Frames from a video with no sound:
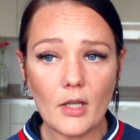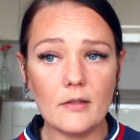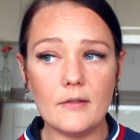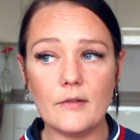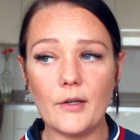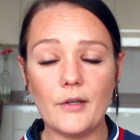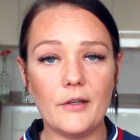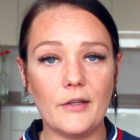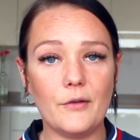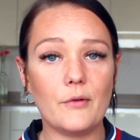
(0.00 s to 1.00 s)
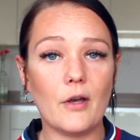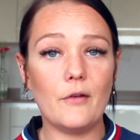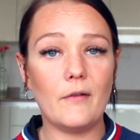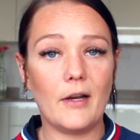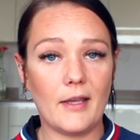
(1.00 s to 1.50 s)
So you'll go
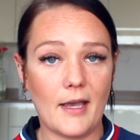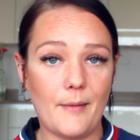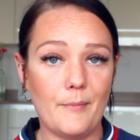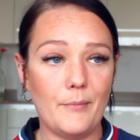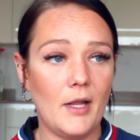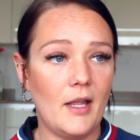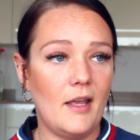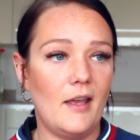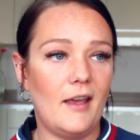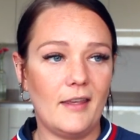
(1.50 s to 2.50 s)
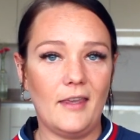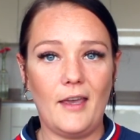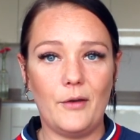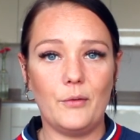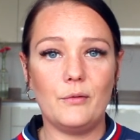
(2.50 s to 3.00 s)
around camp and
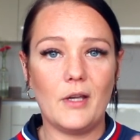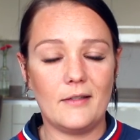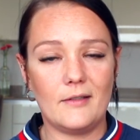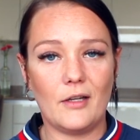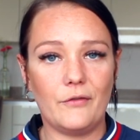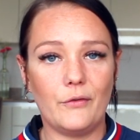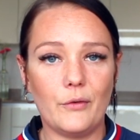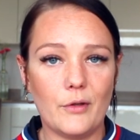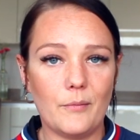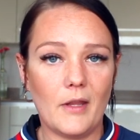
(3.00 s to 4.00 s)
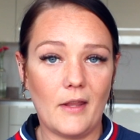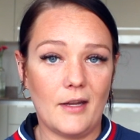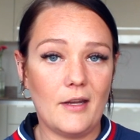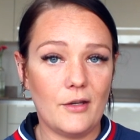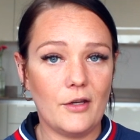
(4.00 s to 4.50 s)
get all that stuff for them that they
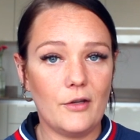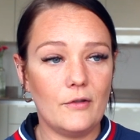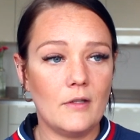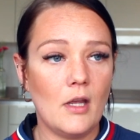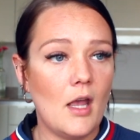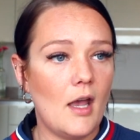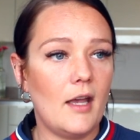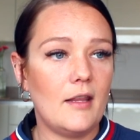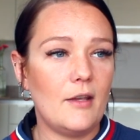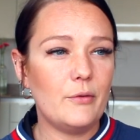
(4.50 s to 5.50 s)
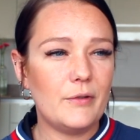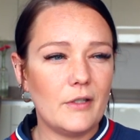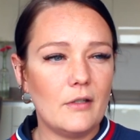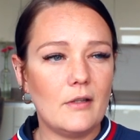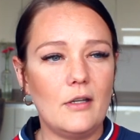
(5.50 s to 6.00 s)
can use. And they
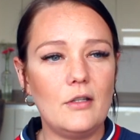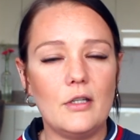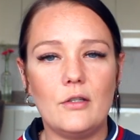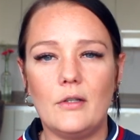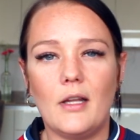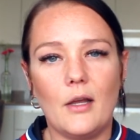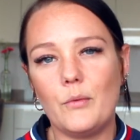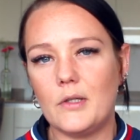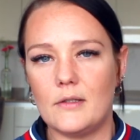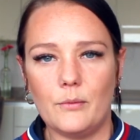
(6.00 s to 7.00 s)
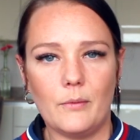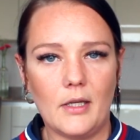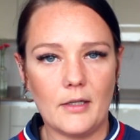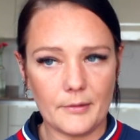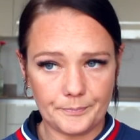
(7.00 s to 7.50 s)
usually do it like once a
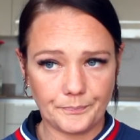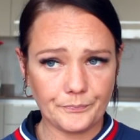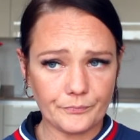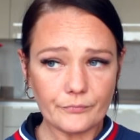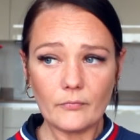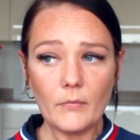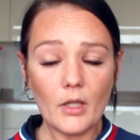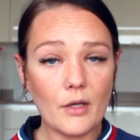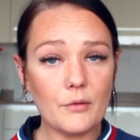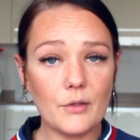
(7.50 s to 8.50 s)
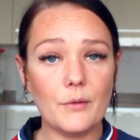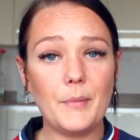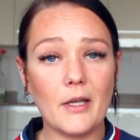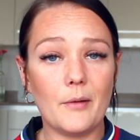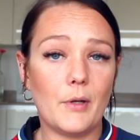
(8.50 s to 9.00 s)
week. They'll do a
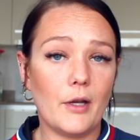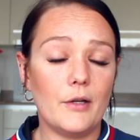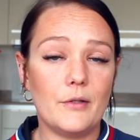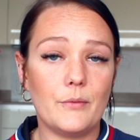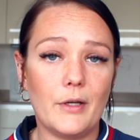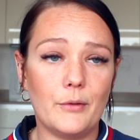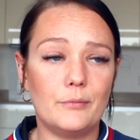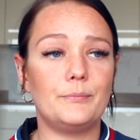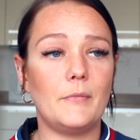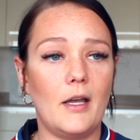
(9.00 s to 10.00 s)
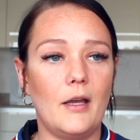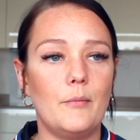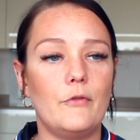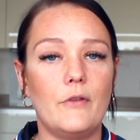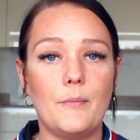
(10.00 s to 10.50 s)
big upload as well
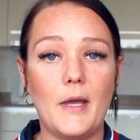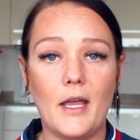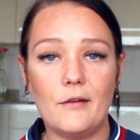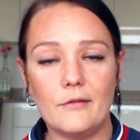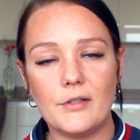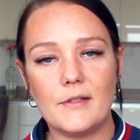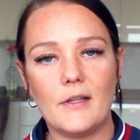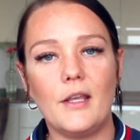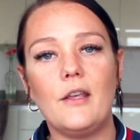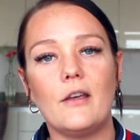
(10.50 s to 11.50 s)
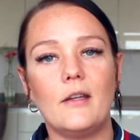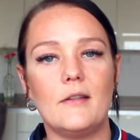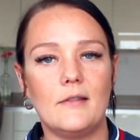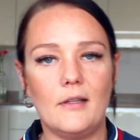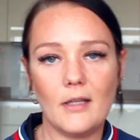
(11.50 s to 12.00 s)
for the parents, so they can kind
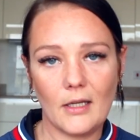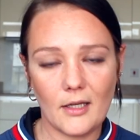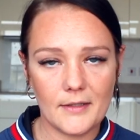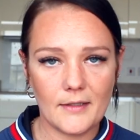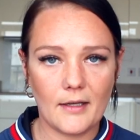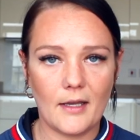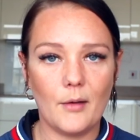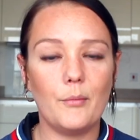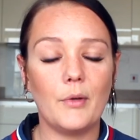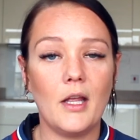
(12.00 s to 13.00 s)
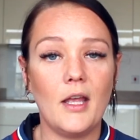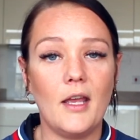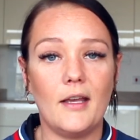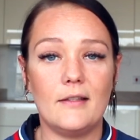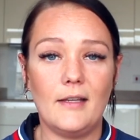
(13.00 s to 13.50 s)
of see their kids at camp
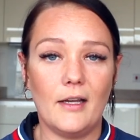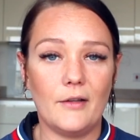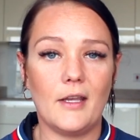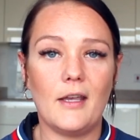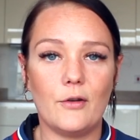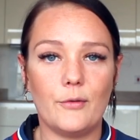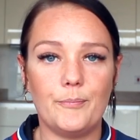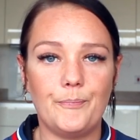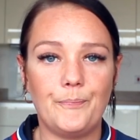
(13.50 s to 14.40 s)
and see how they're getting on.